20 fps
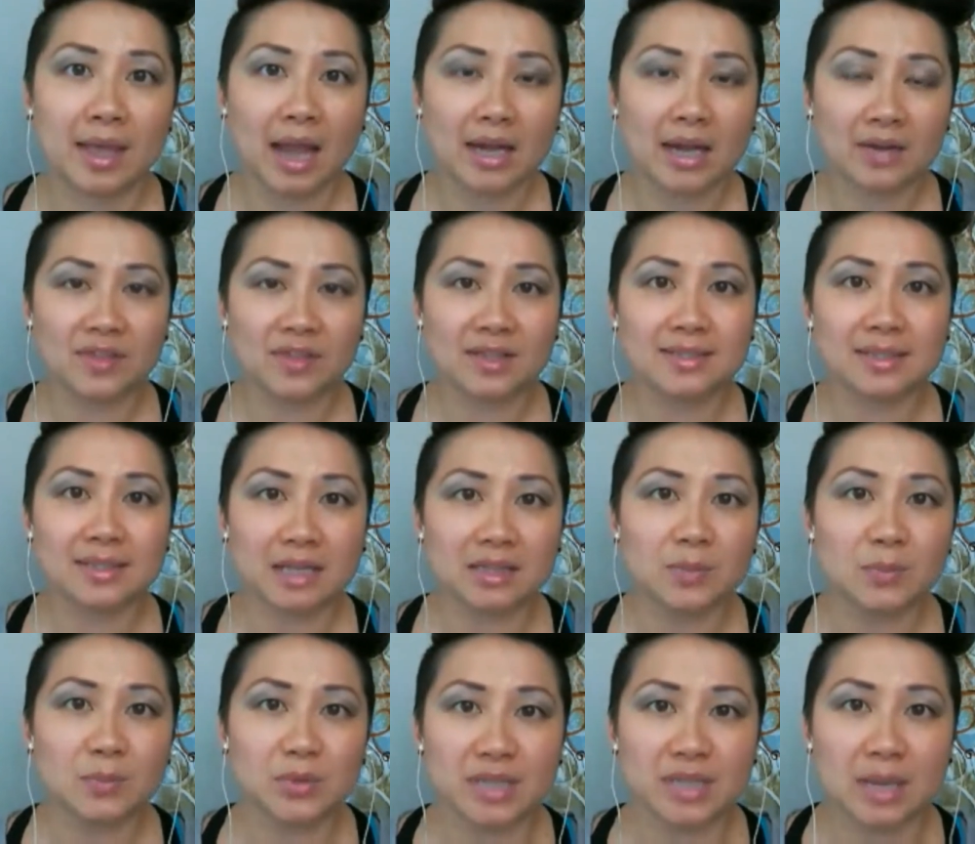And if that's not
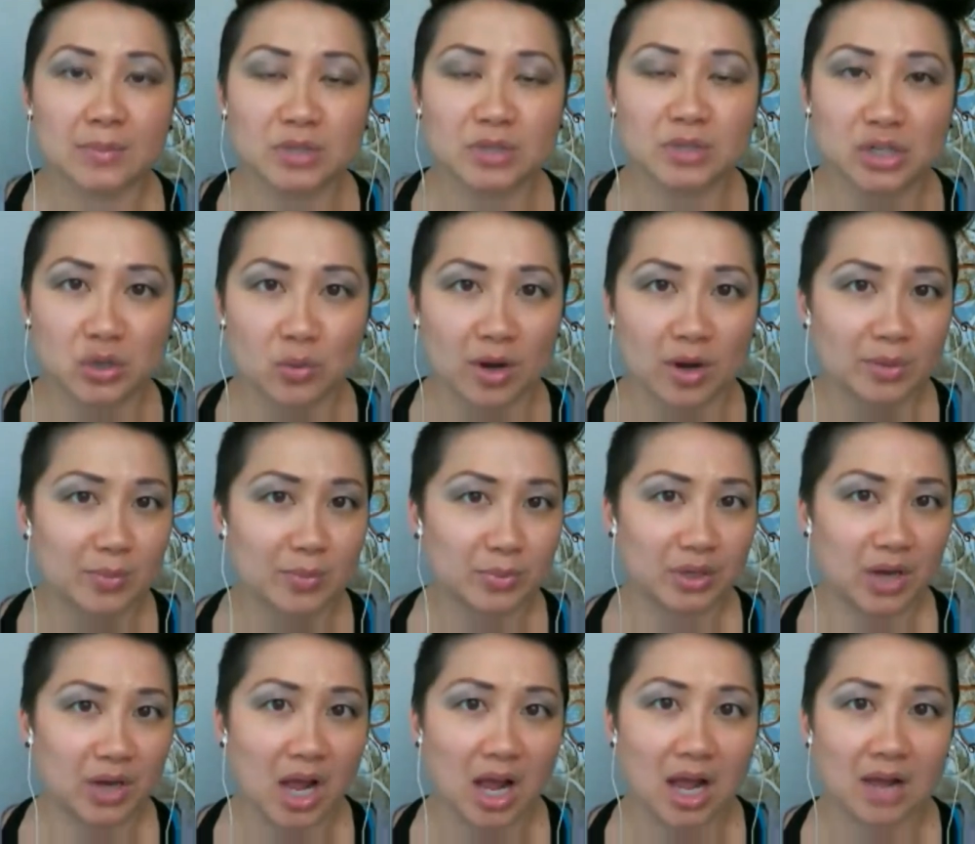the perception you want to
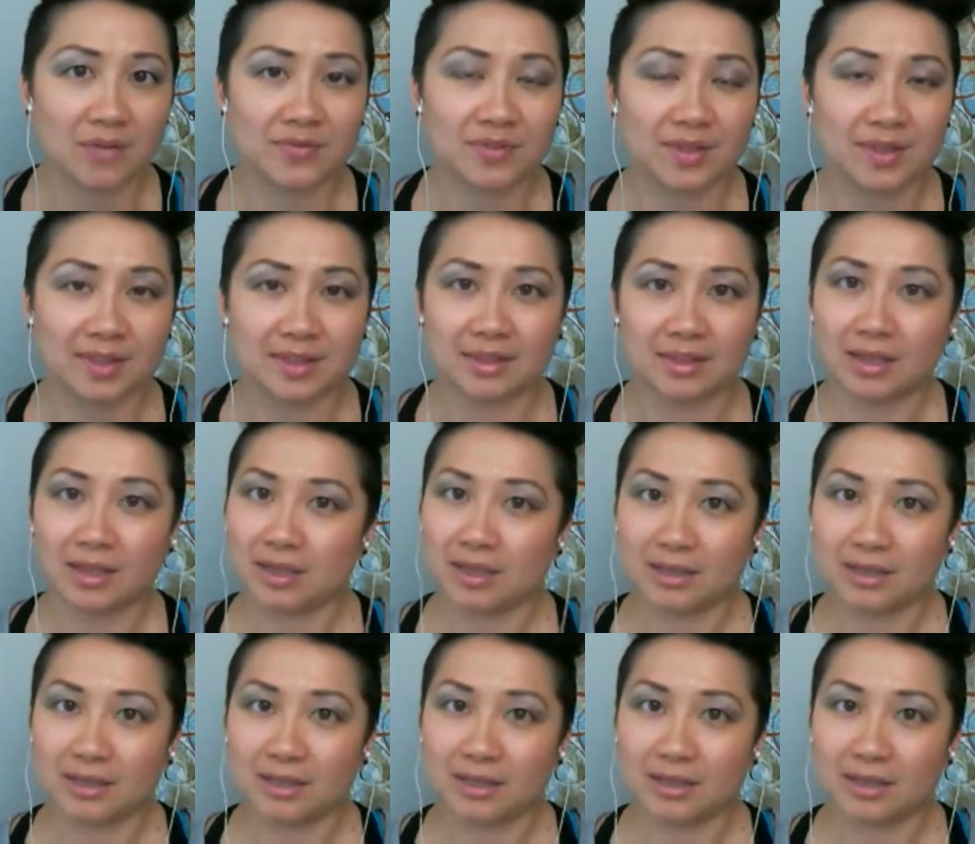put off, then